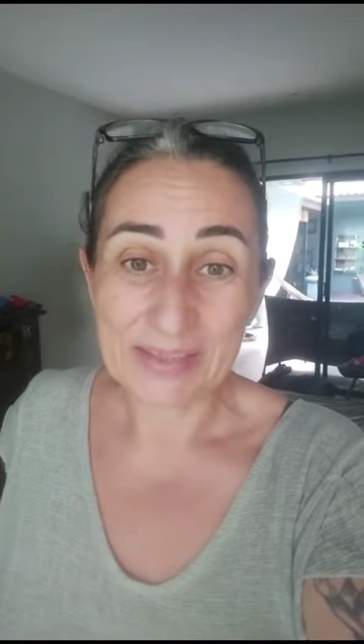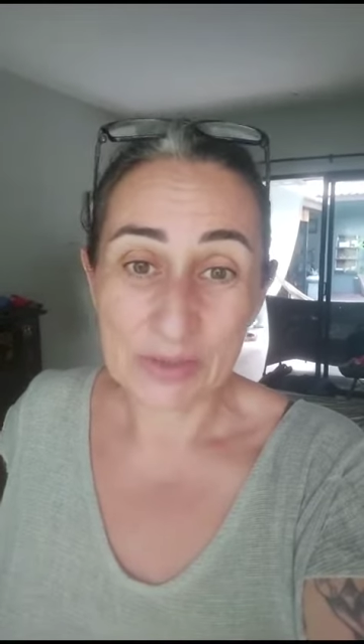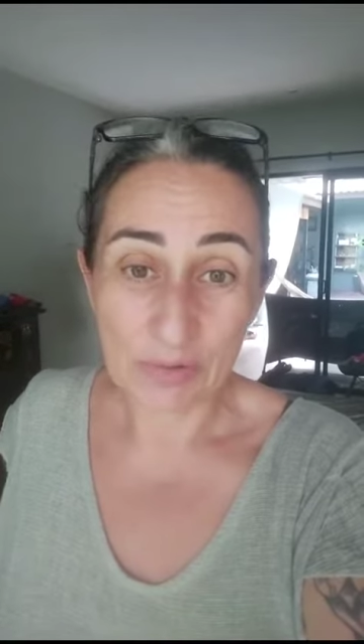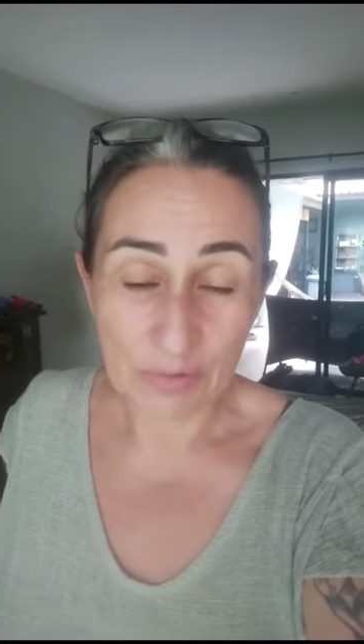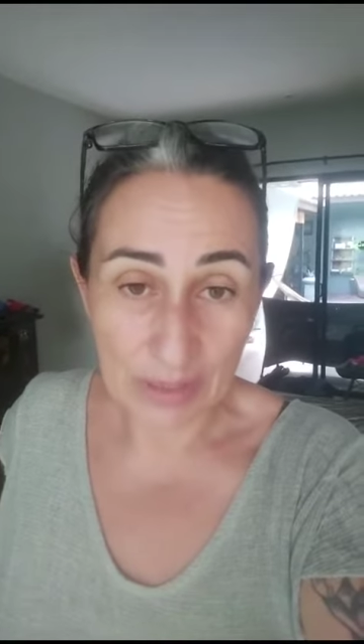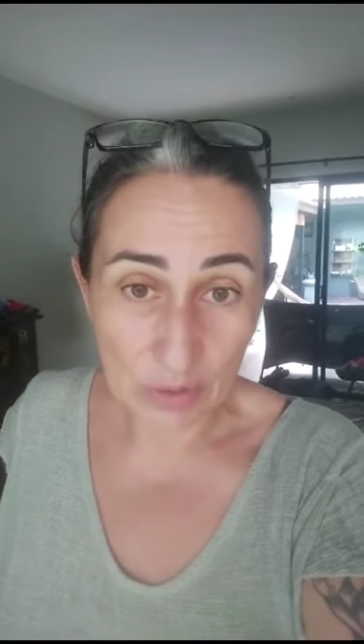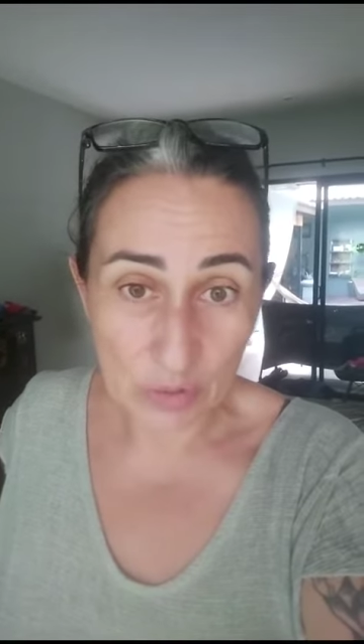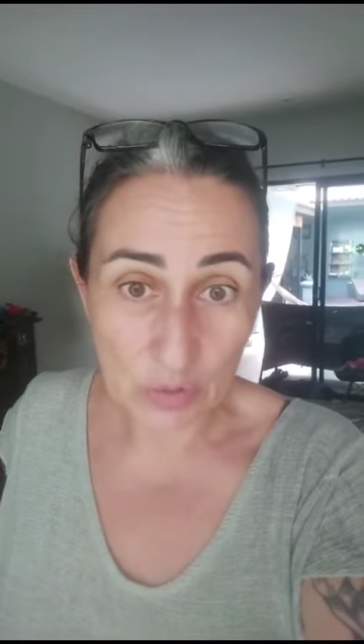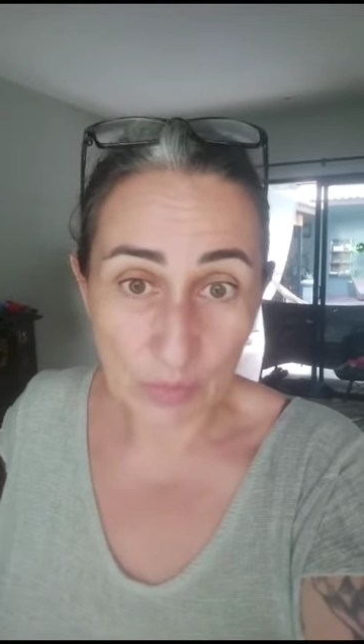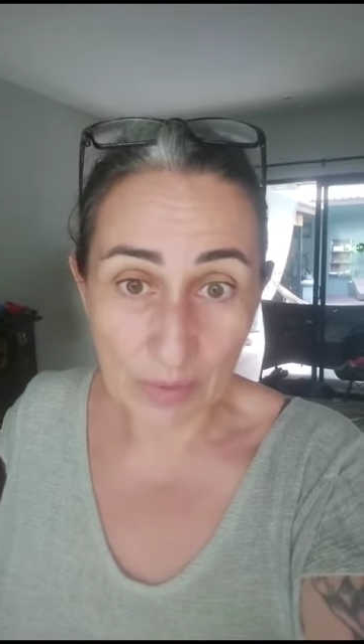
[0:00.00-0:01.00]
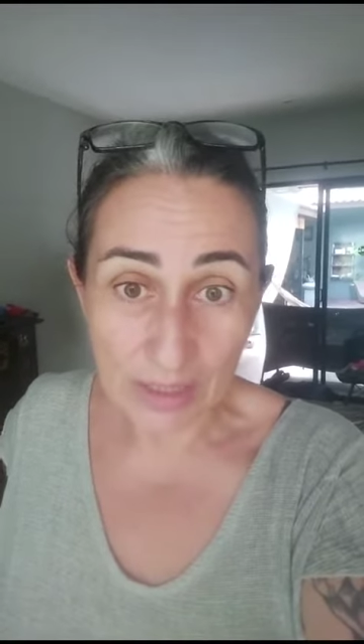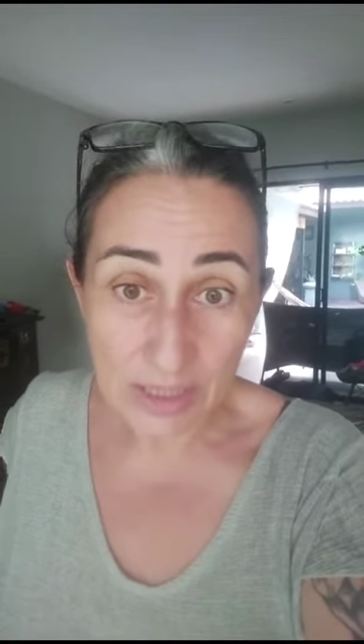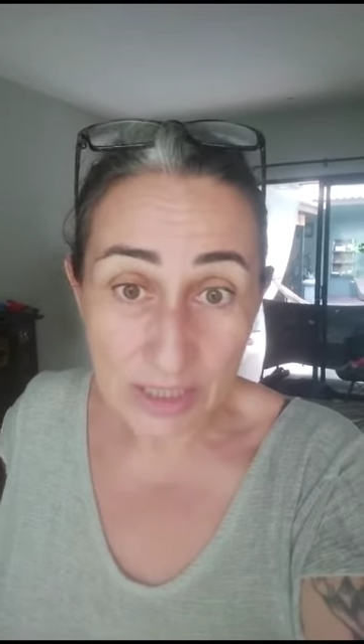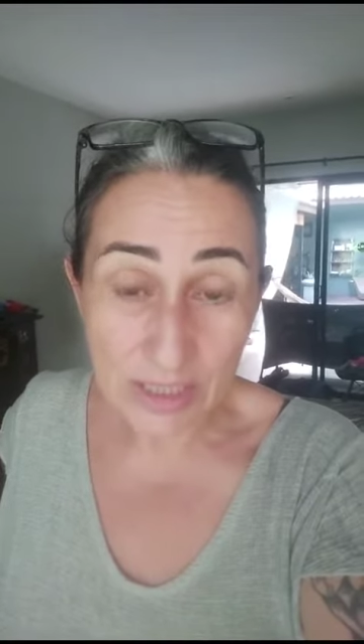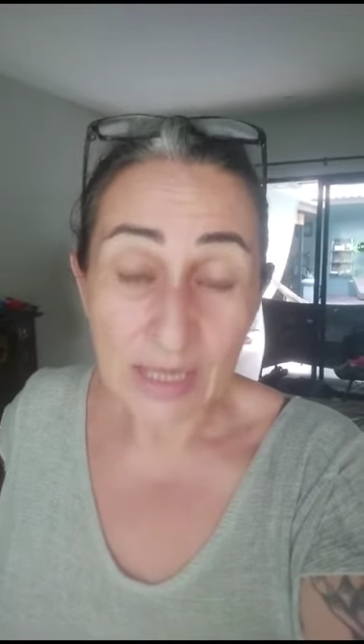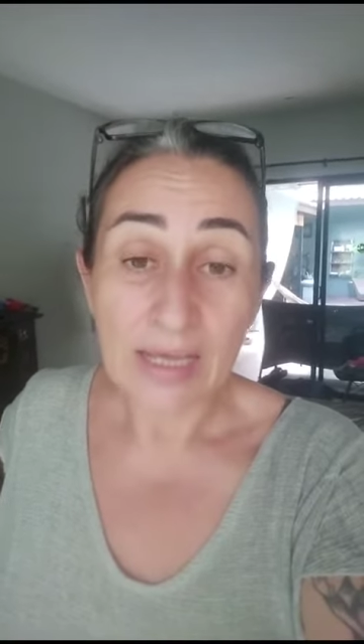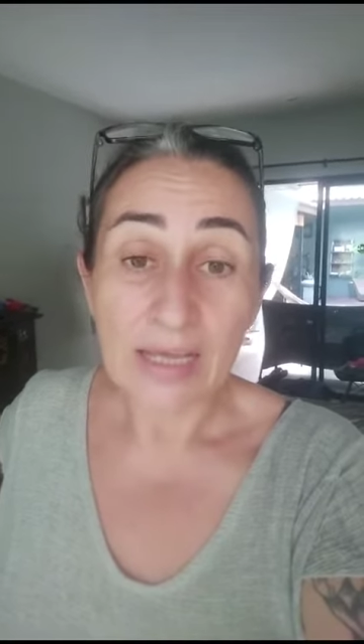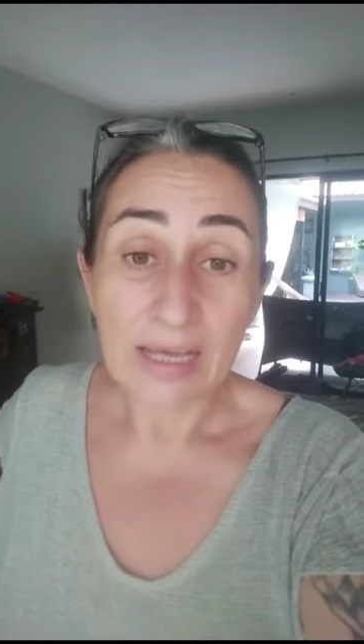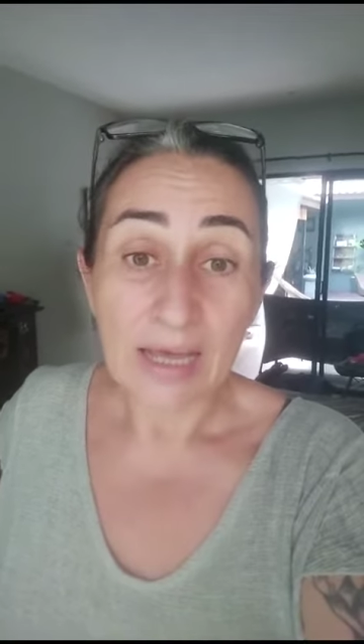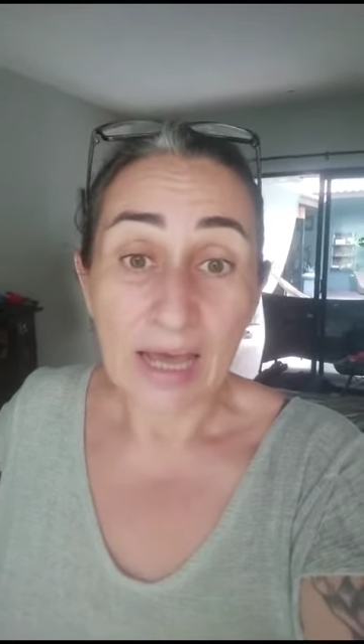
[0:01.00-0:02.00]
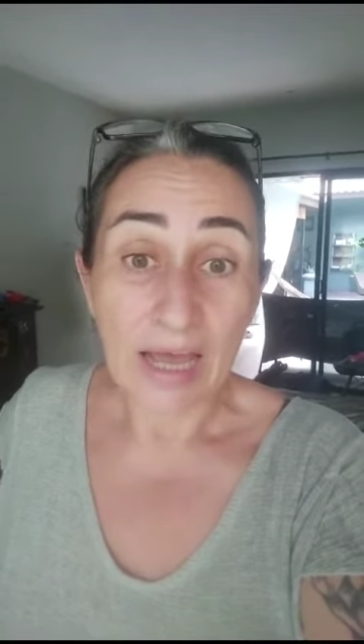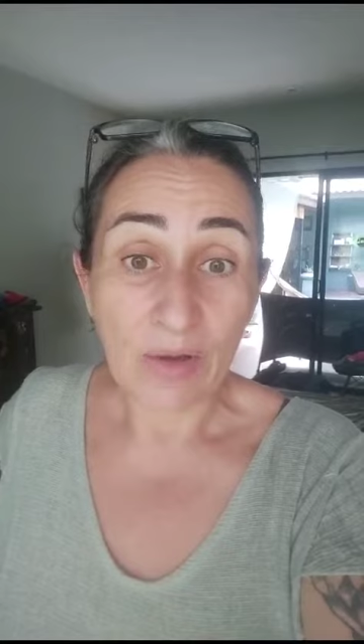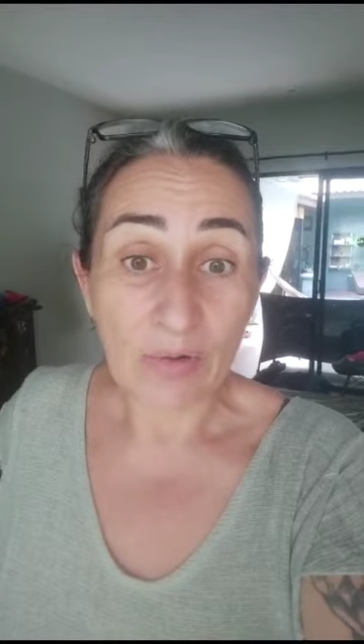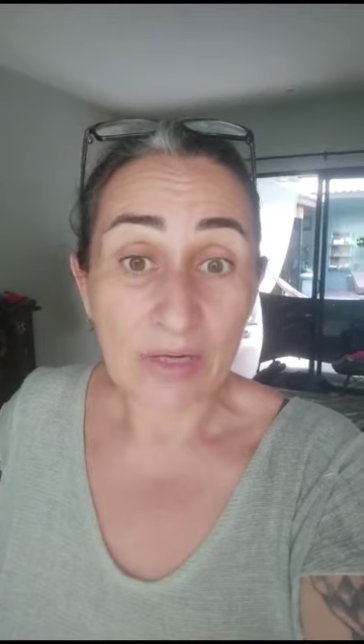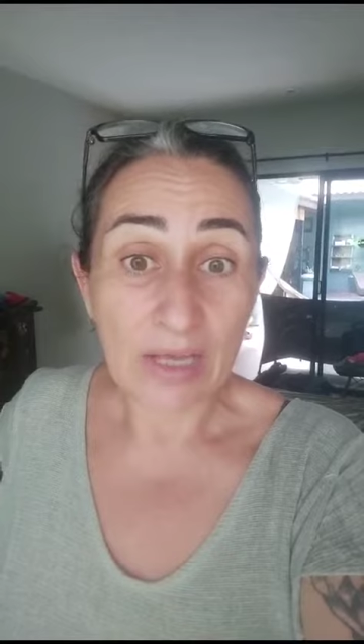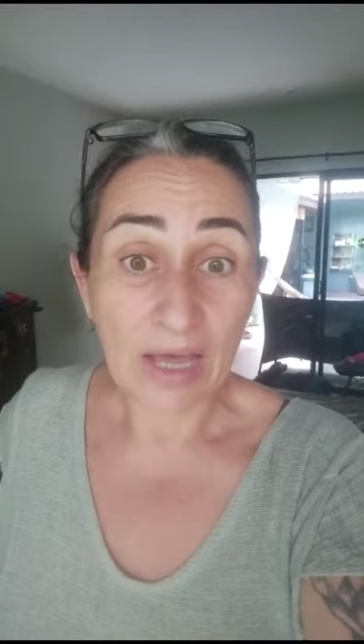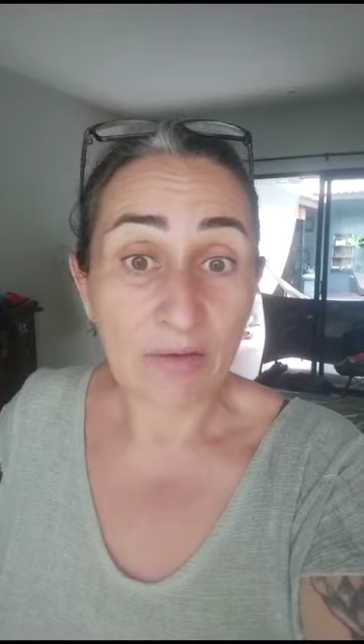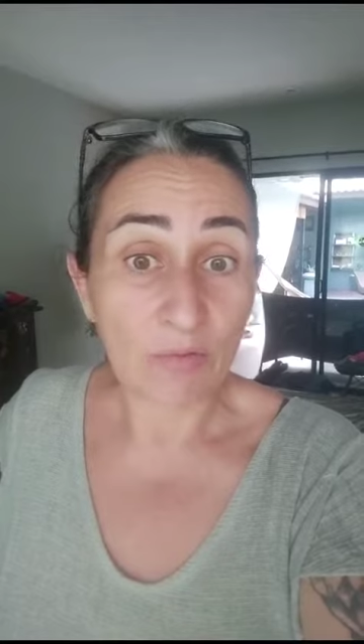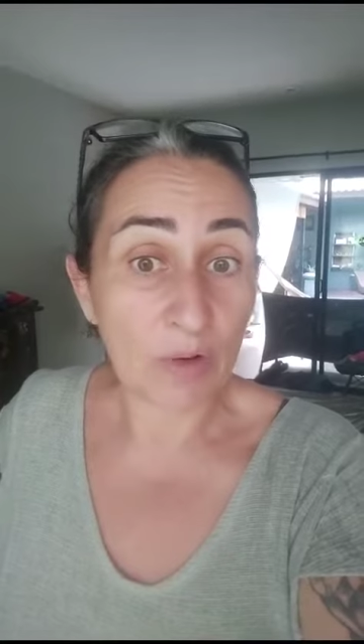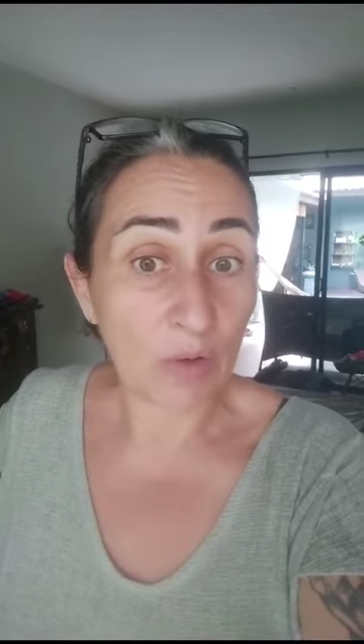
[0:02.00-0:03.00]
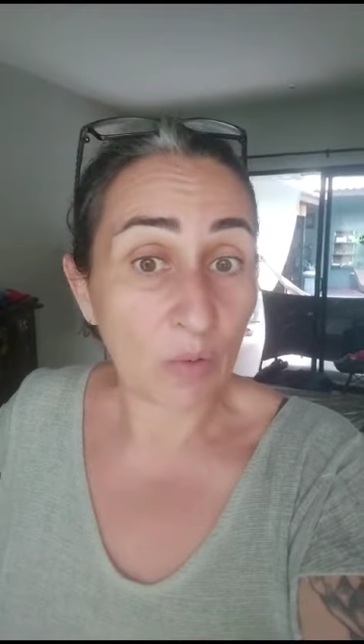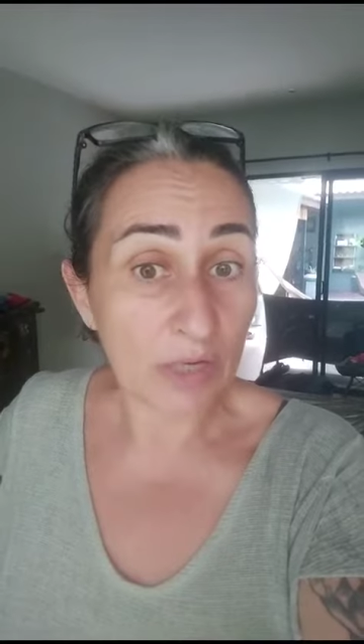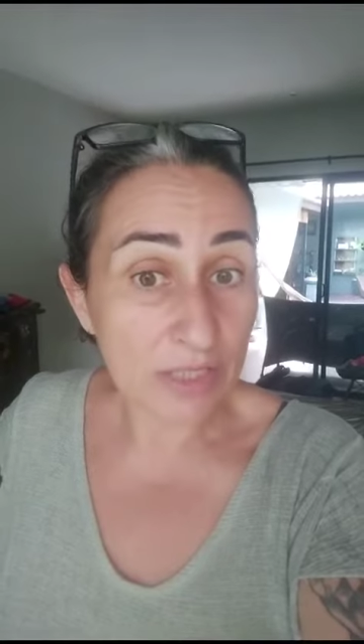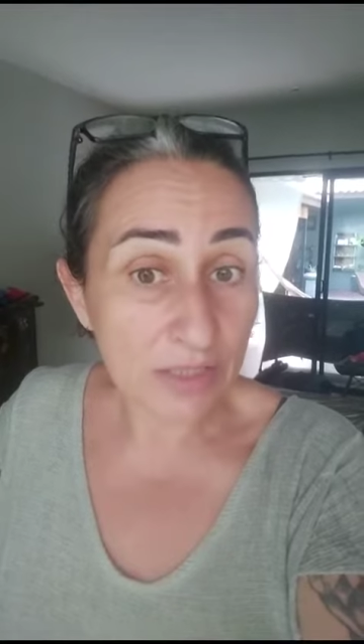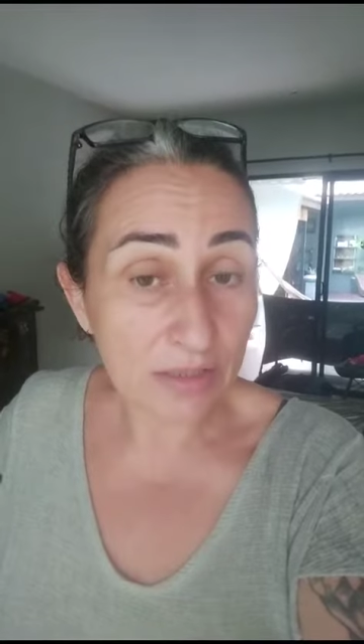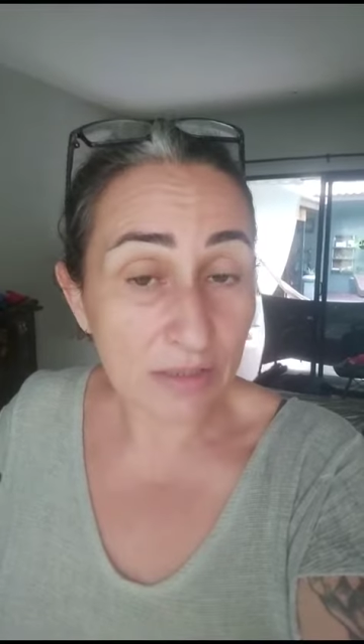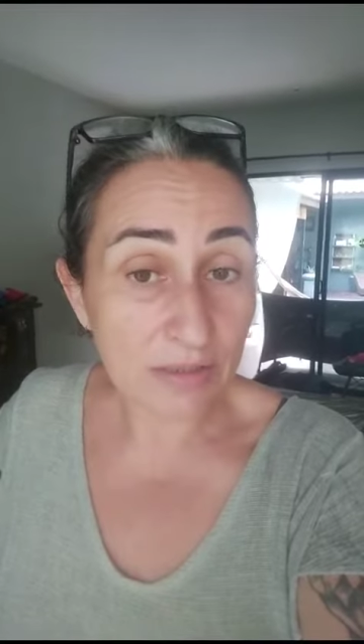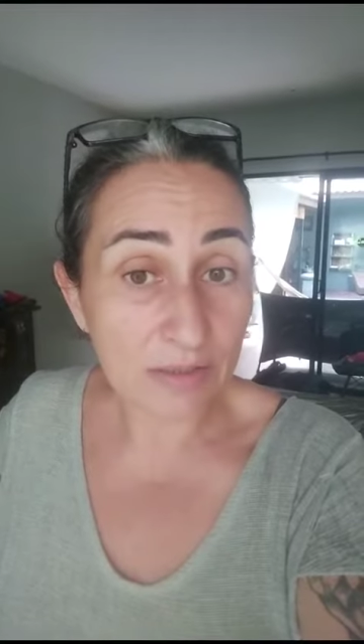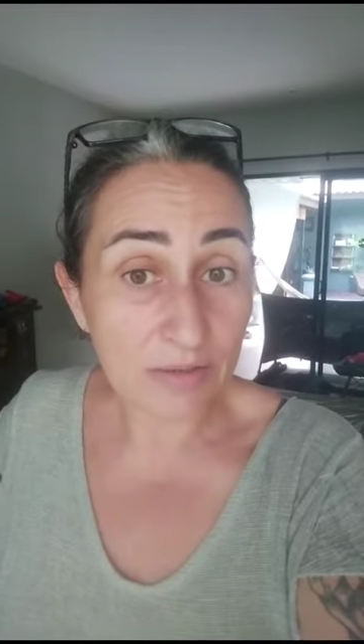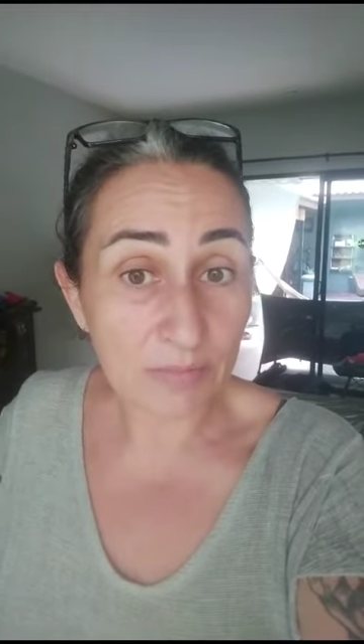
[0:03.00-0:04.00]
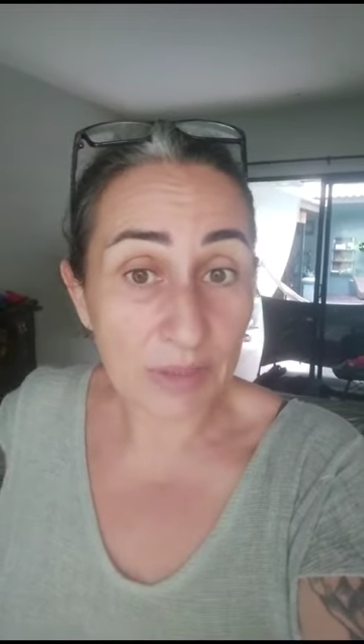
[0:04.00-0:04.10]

So thank you so much. I only have one question